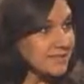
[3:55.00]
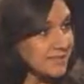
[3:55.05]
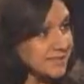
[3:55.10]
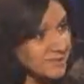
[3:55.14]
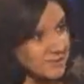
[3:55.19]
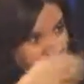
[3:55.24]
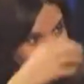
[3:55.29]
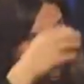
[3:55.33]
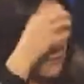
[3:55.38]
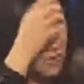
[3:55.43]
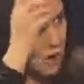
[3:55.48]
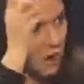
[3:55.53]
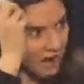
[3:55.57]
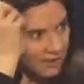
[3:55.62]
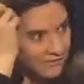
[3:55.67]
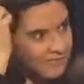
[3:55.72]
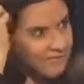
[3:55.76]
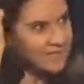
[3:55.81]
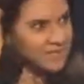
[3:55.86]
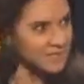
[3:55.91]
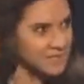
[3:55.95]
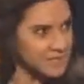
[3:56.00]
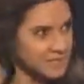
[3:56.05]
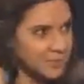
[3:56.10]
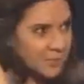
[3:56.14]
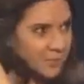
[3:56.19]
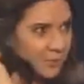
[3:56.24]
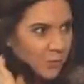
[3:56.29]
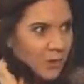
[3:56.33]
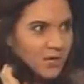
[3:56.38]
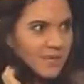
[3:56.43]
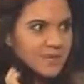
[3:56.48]
and sort of confidence to
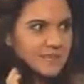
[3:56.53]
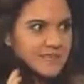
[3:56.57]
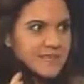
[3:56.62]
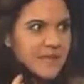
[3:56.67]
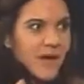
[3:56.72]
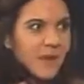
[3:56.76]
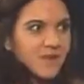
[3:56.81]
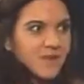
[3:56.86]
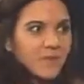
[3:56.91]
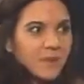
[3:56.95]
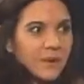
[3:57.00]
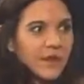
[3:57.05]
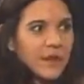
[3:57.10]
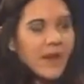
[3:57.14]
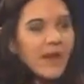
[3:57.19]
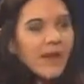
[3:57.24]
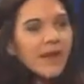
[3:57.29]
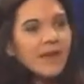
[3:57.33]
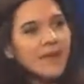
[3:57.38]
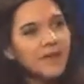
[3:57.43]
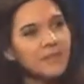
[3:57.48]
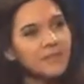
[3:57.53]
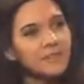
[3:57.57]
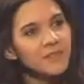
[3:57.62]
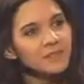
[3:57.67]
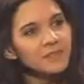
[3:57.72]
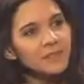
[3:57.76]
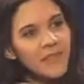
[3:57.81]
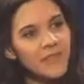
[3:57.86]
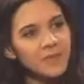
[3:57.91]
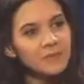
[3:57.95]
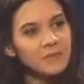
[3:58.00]
the work itself. But the
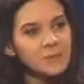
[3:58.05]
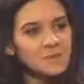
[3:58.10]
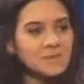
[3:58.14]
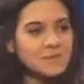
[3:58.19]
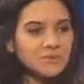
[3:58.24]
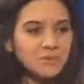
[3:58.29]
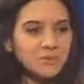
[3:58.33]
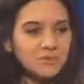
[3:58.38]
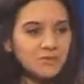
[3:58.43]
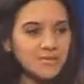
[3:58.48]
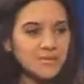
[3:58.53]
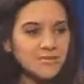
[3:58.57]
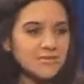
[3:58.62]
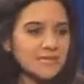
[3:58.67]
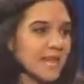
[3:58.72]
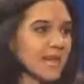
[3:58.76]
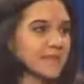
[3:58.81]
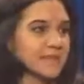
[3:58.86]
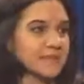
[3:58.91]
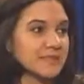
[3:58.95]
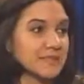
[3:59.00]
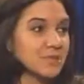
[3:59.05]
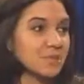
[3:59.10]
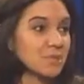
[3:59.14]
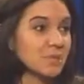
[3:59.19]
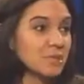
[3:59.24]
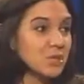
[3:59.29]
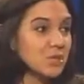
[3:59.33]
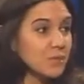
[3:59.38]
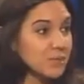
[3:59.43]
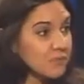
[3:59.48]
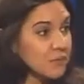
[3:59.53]
language is really dense and
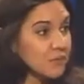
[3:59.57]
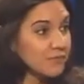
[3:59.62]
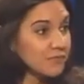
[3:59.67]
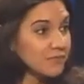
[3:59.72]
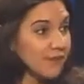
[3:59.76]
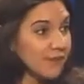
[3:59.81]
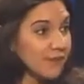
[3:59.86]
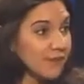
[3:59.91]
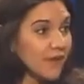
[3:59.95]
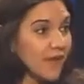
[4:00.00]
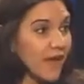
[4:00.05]
beautiful,